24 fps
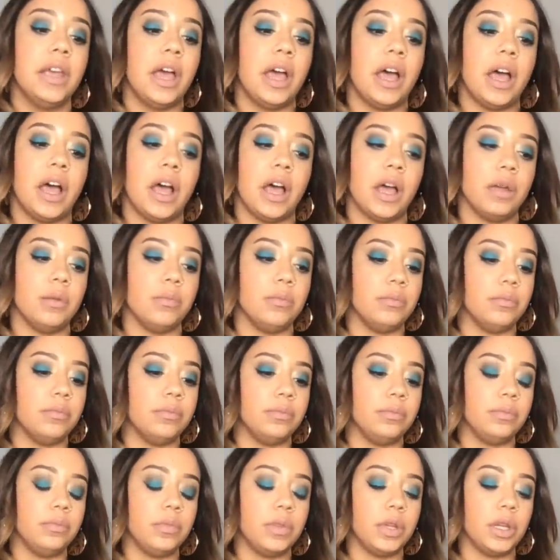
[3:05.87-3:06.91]
Um,
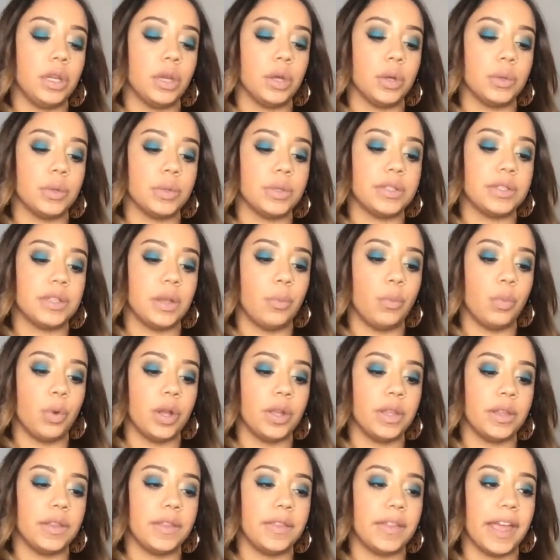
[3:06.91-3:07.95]
you know
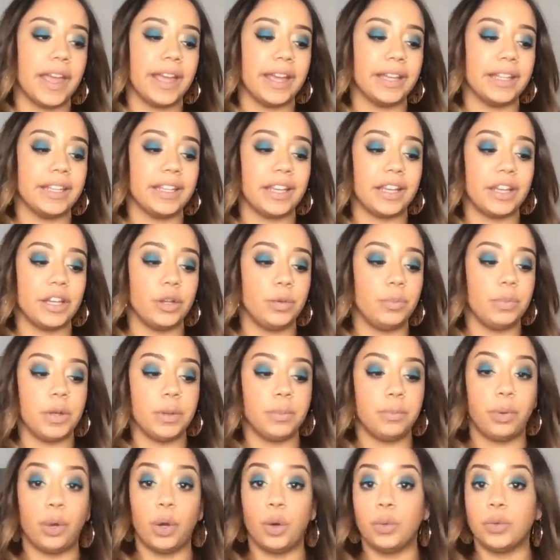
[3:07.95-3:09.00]
someone that could be
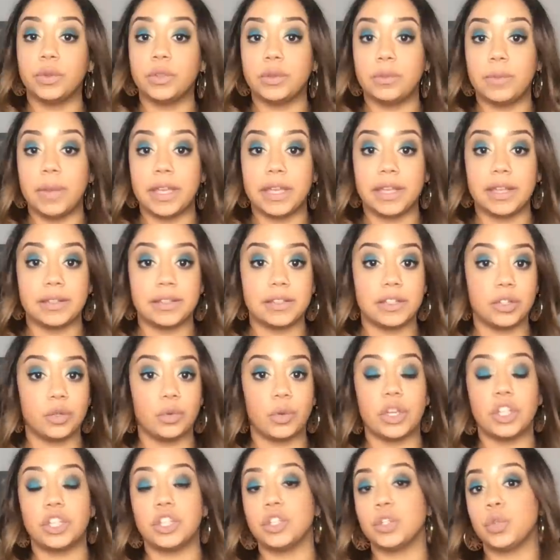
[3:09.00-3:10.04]
prone to making
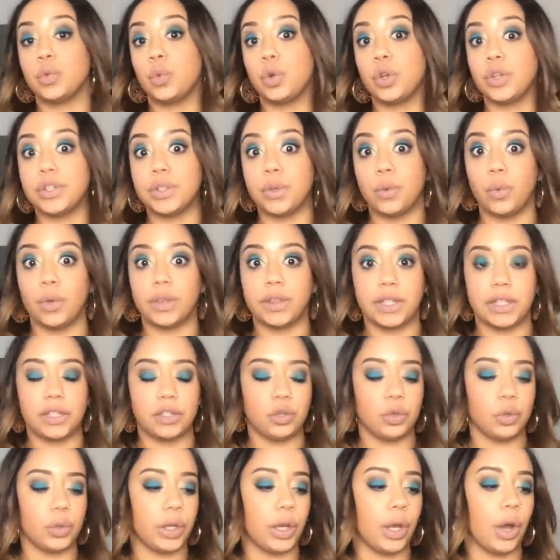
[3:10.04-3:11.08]
situations worse than what they
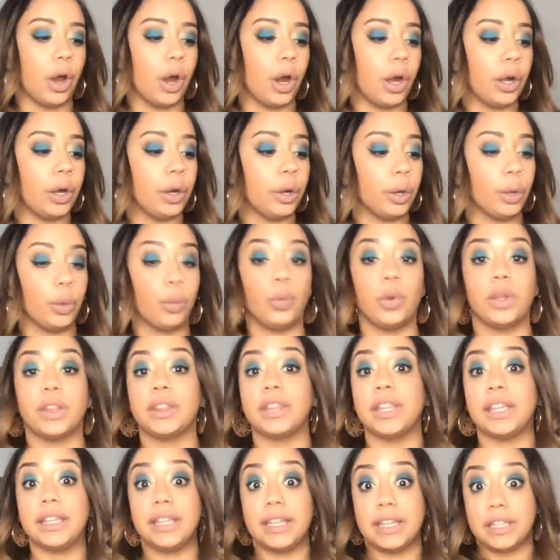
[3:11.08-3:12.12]
truly are or what
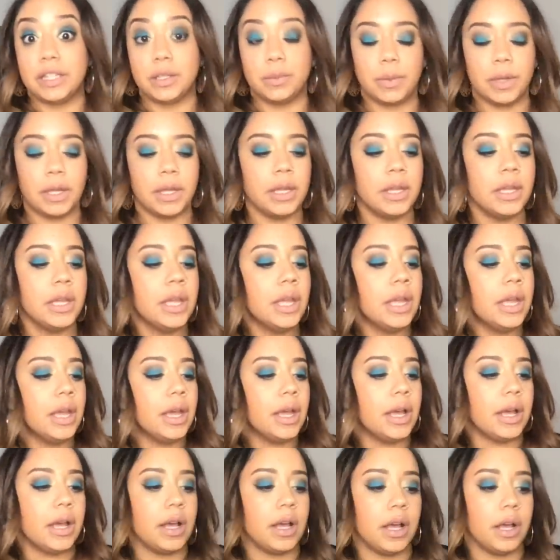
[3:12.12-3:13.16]
they need to be
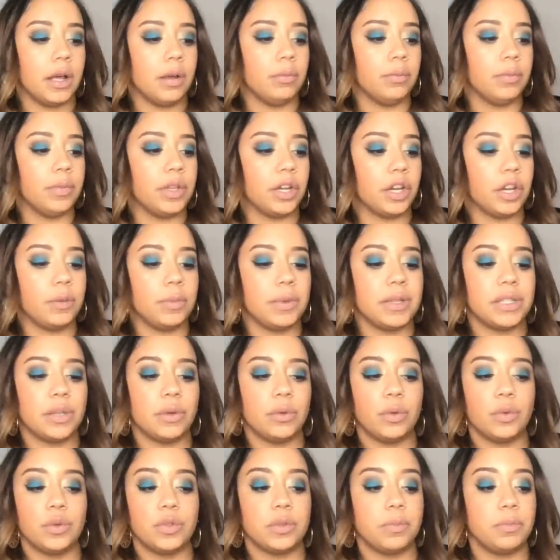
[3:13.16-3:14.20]
um, there could be
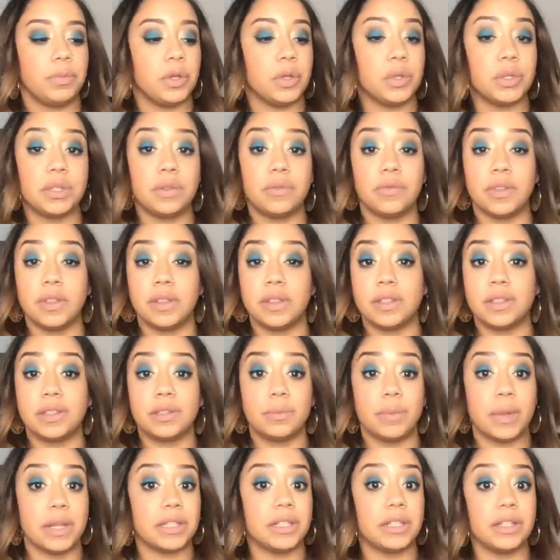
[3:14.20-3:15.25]
someone who's abusive in this
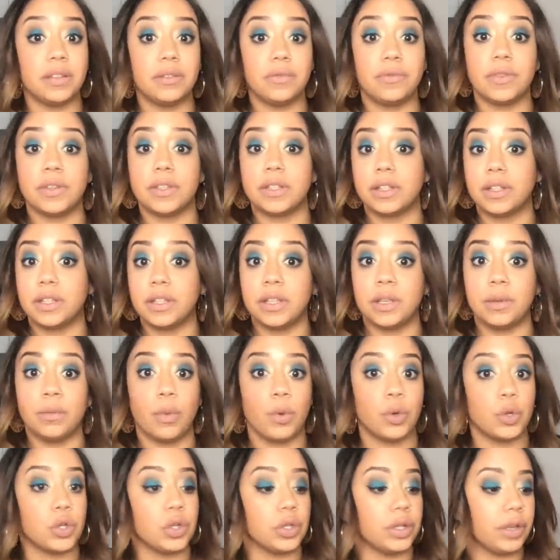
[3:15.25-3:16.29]
mentally physically
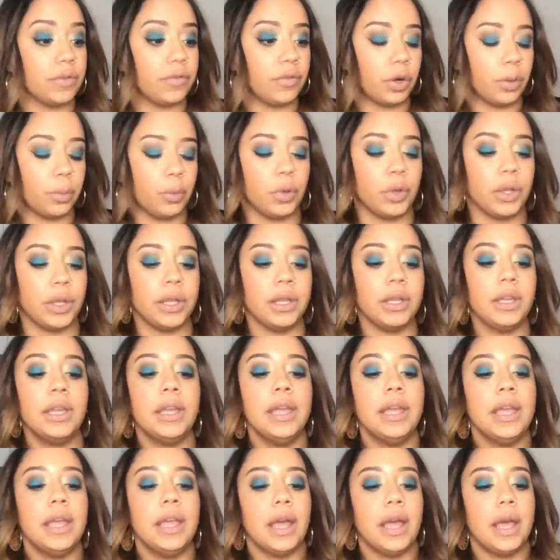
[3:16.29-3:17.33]
emotionally verbally
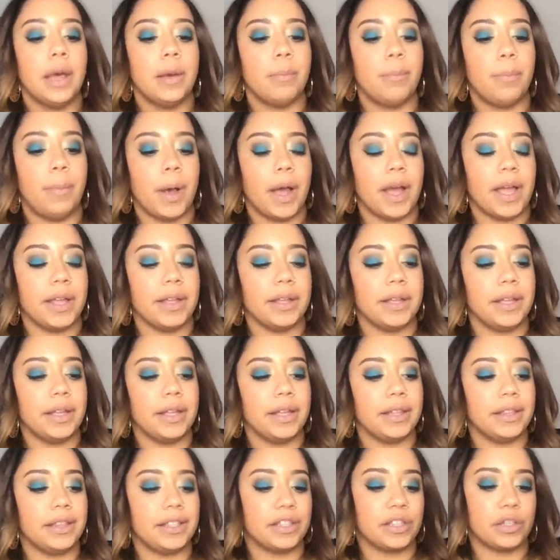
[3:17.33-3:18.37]
but
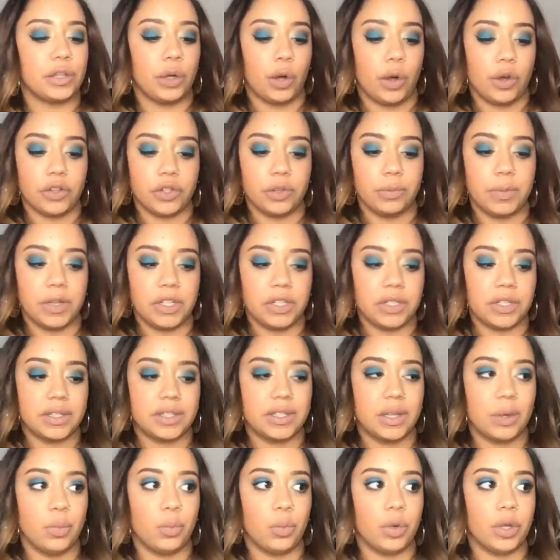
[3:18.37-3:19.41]
this could also be just
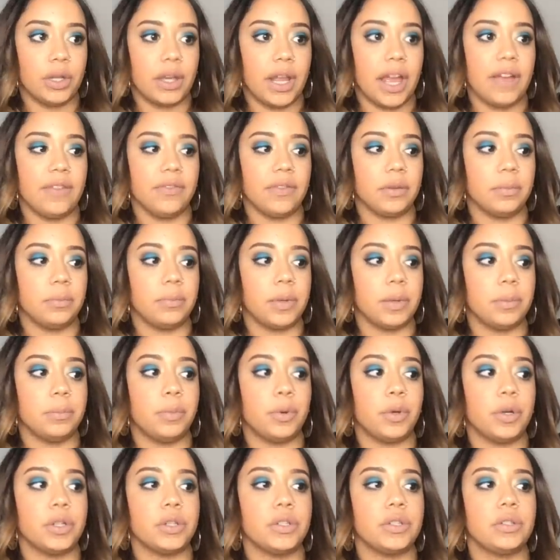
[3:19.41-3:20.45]
someone having been
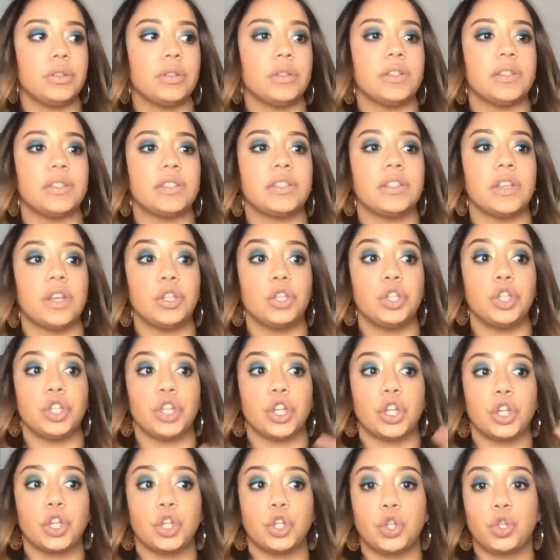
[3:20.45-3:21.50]
pushed to such an
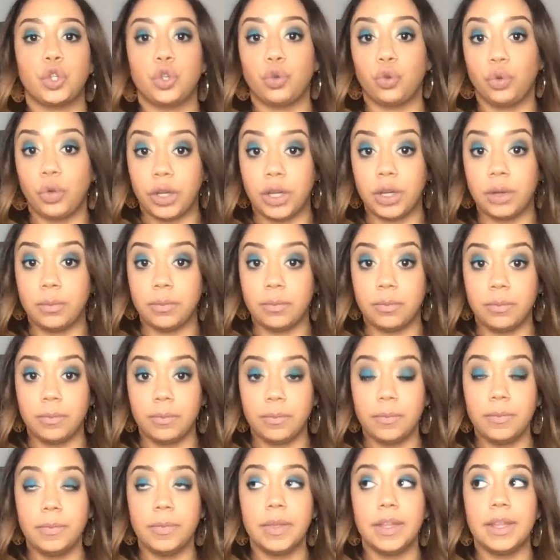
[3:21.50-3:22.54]
extreme
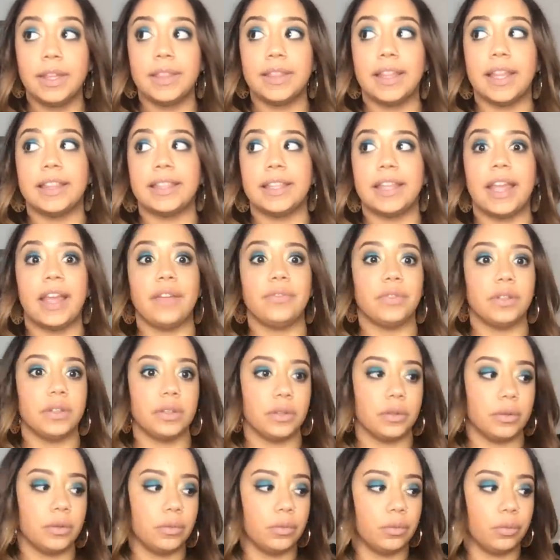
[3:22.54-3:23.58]
that they have
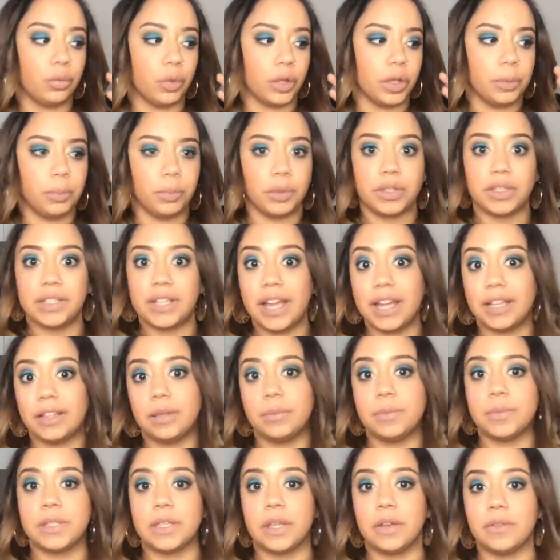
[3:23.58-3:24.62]
to really protect
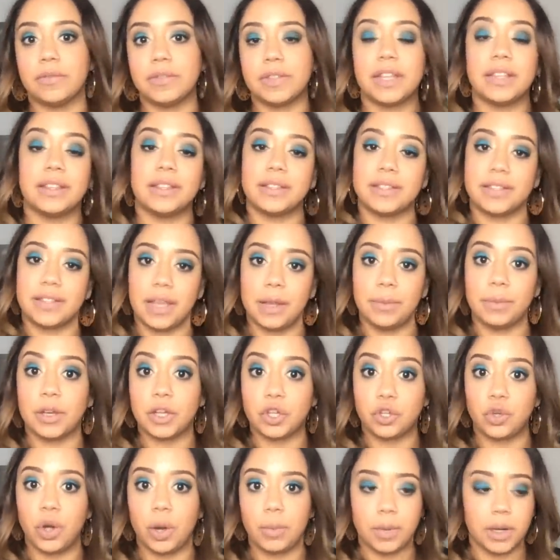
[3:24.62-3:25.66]
themselves at the same
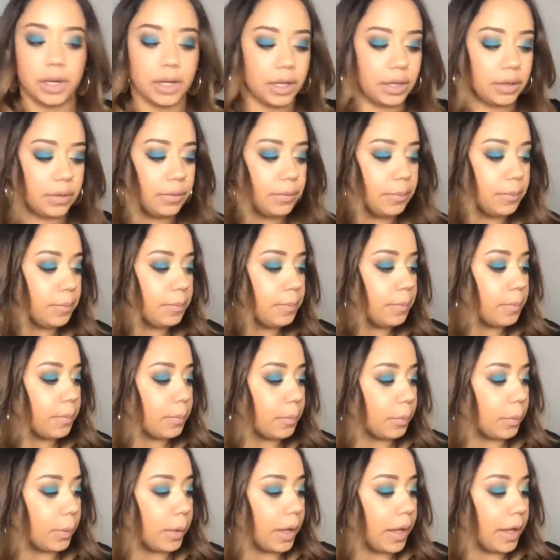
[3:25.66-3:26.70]
extremity
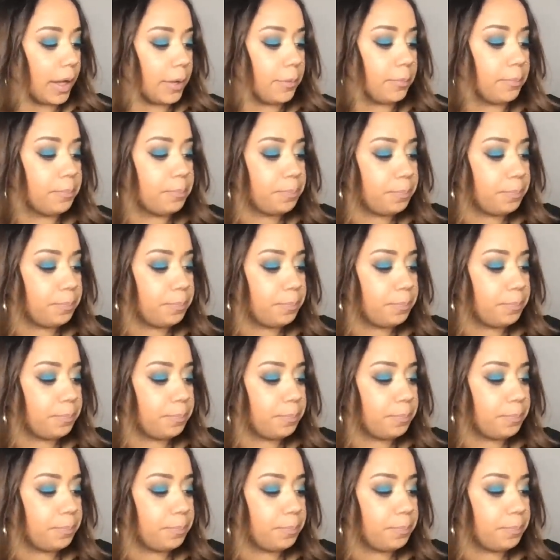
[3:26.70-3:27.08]
okay